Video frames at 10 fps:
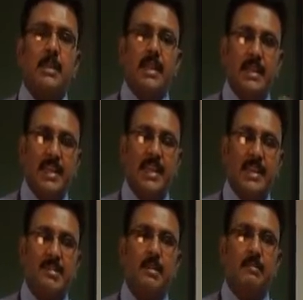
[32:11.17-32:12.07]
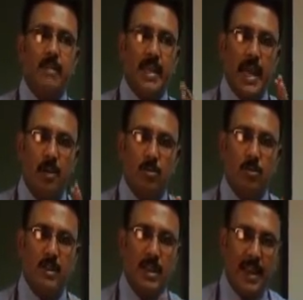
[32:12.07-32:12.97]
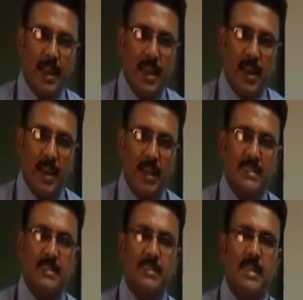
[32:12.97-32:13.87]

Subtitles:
In that case, we have to clearly analyze